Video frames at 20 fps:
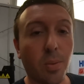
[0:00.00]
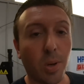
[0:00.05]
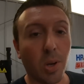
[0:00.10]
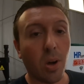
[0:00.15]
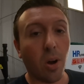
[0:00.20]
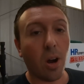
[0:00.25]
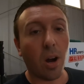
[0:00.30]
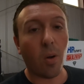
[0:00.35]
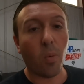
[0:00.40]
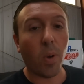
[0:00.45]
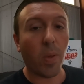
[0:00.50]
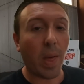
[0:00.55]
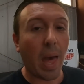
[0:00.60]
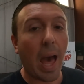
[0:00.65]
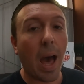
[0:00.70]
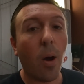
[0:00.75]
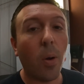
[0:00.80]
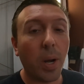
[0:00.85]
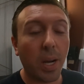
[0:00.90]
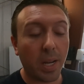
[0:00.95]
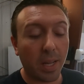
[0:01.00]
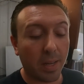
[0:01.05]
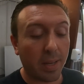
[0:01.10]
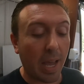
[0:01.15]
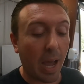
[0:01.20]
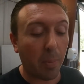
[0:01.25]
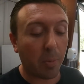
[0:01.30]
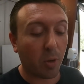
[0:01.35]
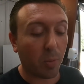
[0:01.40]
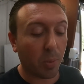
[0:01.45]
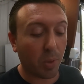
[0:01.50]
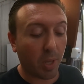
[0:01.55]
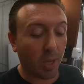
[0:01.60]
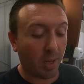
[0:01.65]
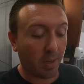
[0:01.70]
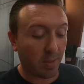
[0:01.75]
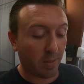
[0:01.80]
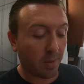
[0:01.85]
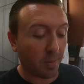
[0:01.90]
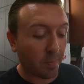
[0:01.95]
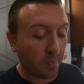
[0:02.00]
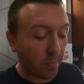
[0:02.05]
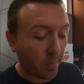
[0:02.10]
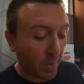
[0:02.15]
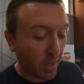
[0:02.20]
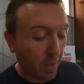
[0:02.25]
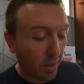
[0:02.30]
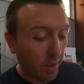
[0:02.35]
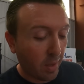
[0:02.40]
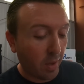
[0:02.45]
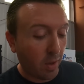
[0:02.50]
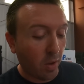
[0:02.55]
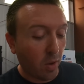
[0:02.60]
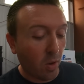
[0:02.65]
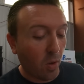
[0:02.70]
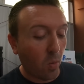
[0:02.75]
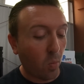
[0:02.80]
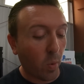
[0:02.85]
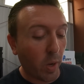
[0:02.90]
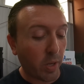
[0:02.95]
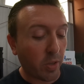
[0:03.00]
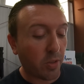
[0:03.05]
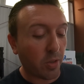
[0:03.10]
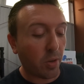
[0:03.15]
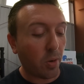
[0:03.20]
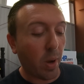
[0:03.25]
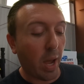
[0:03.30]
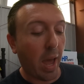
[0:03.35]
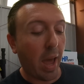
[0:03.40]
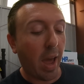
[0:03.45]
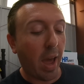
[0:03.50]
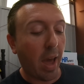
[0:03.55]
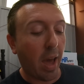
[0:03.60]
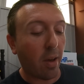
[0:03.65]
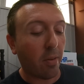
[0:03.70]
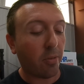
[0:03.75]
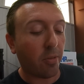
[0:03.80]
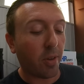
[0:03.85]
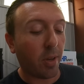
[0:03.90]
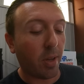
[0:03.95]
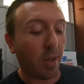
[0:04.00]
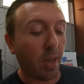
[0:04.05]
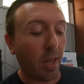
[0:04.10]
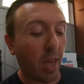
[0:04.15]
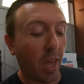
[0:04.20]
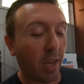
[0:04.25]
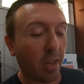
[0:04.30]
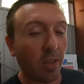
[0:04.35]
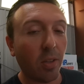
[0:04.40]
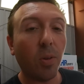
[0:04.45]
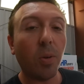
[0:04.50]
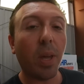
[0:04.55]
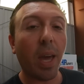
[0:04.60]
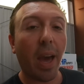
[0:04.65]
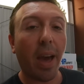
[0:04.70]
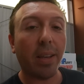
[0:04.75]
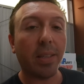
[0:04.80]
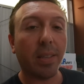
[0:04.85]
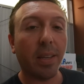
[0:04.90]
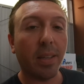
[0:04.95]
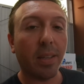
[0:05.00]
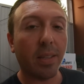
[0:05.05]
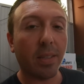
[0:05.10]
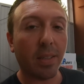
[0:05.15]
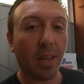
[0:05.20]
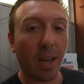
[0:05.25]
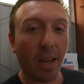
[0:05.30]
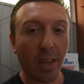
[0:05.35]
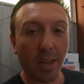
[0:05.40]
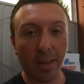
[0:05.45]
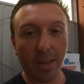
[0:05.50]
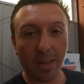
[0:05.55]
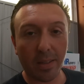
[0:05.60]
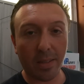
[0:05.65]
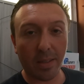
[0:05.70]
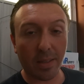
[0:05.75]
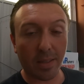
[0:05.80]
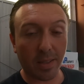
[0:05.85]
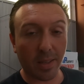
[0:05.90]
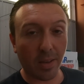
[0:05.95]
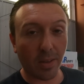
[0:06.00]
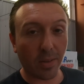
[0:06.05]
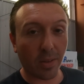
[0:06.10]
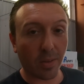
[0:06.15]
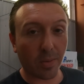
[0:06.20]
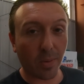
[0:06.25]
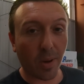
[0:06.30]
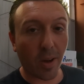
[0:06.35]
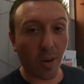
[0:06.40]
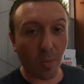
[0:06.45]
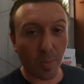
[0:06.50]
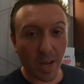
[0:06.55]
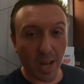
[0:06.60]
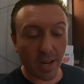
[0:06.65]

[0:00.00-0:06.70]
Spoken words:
3R without any adapter plate. We do have a new gasket design to seal the throttle